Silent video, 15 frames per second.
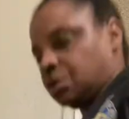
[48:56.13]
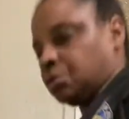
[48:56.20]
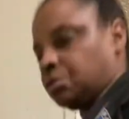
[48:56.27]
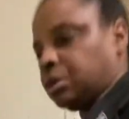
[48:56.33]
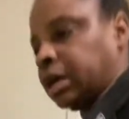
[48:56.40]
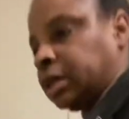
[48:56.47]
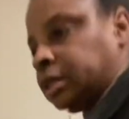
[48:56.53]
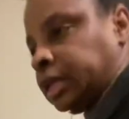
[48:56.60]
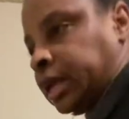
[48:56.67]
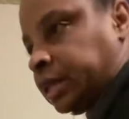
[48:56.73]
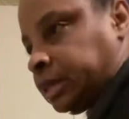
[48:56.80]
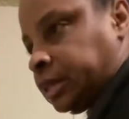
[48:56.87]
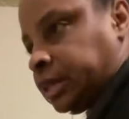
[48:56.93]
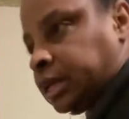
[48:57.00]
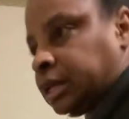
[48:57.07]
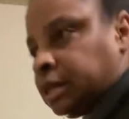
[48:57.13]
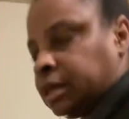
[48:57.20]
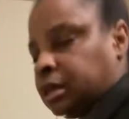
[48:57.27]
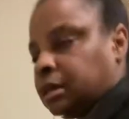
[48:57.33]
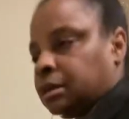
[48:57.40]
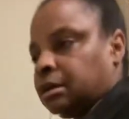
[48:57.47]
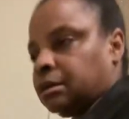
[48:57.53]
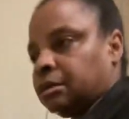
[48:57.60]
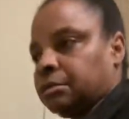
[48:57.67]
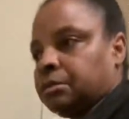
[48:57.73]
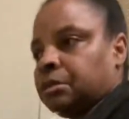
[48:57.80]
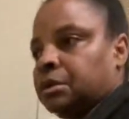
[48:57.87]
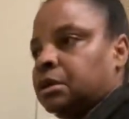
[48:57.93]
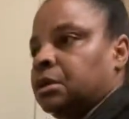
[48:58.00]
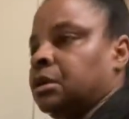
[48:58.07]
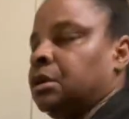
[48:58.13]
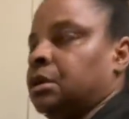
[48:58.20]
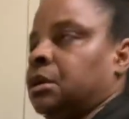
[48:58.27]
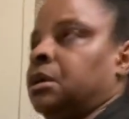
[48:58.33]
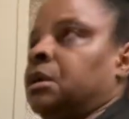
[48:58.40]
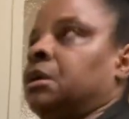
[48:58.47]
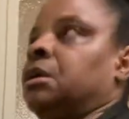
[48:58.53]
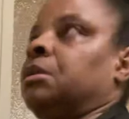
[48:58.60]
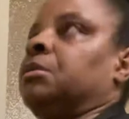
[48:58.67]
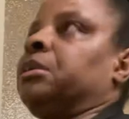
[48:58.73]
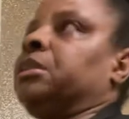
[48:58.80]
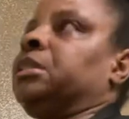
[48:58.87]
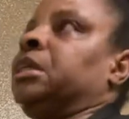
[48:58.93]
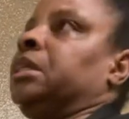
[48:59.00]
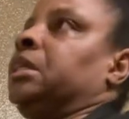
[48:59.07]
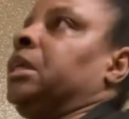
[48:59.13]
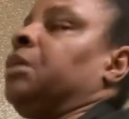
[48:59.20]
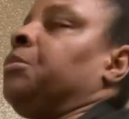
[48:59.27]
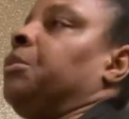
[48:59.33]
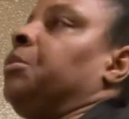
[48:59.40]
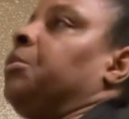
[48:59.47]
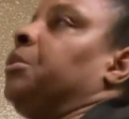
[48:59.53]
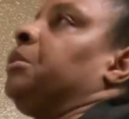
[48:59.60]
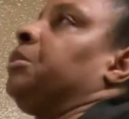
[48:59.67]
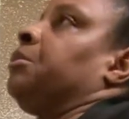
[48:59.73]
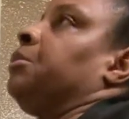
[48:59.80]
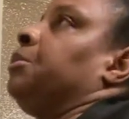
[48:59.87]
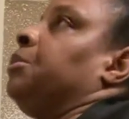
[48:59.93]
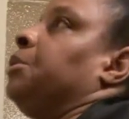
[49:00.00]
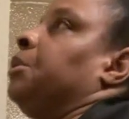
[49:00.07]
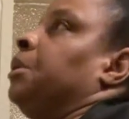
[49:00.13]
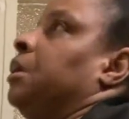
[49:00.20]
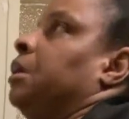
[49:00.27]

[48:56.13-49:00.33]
you got that thing, what's that thing we went through?